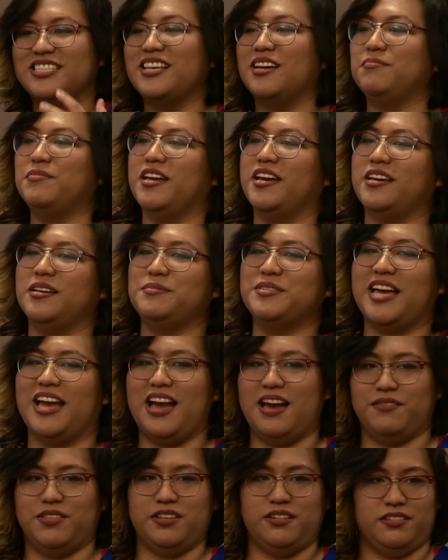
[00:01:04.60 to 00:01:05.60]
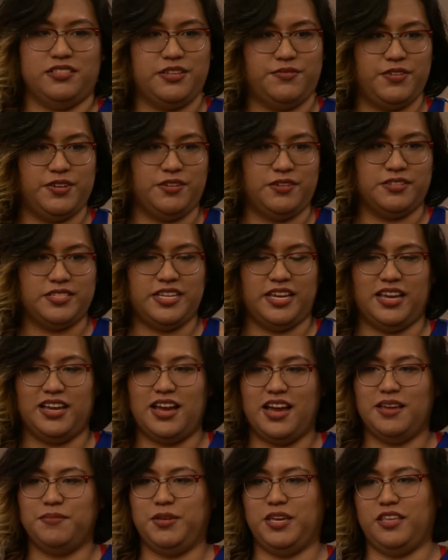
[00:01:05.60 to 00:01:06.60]
sometimes I have a little difficulty.
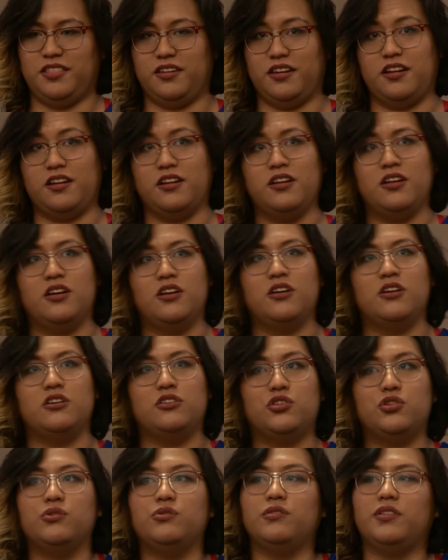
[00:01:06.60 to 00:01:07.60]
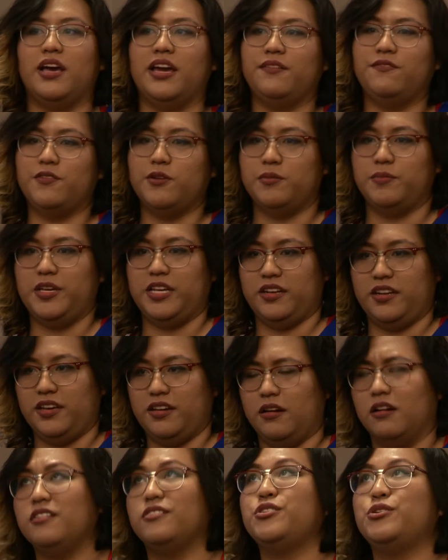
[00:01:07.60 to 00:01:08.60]
I'm either too light for medium,
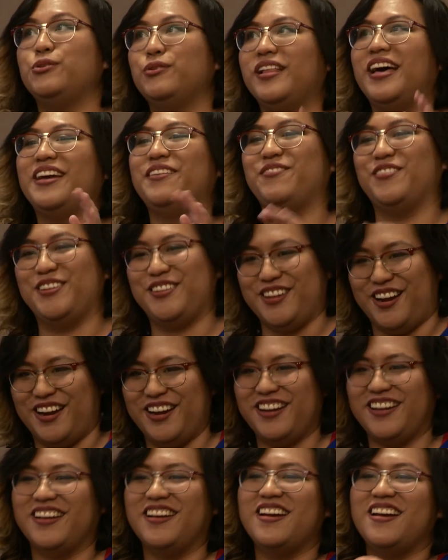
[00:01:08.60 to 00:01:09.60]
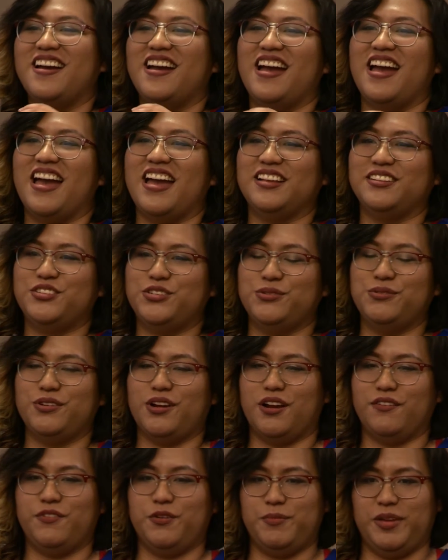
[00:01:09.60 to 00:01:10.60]
or too light for dark, and too
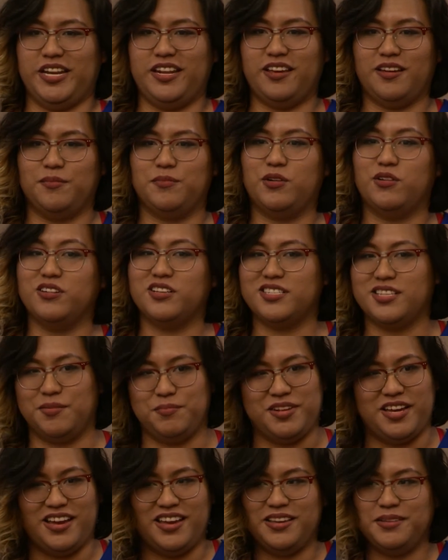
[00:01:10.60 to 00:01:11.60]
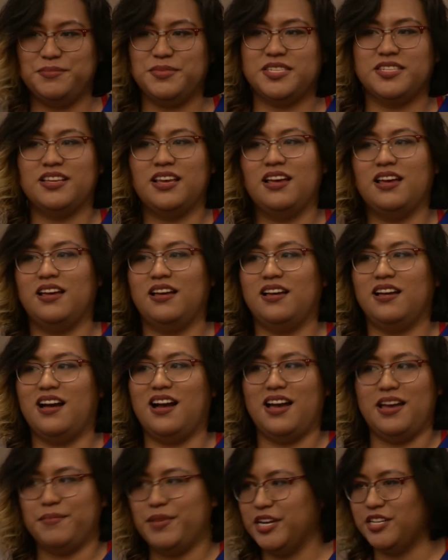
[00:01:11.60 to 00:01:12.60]
dark for medium, or sometimes
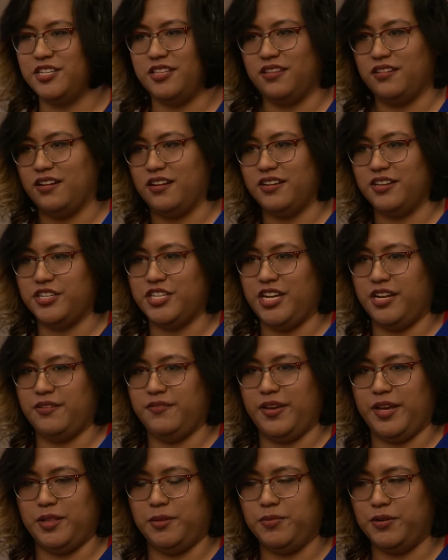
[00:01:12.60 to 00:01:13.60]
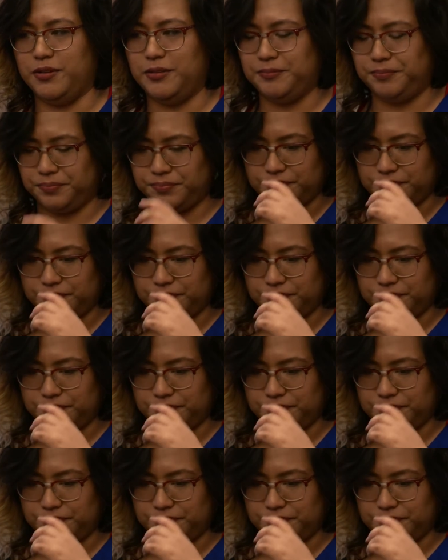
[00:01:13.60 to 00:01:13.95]
I'm actually the darkest shade available.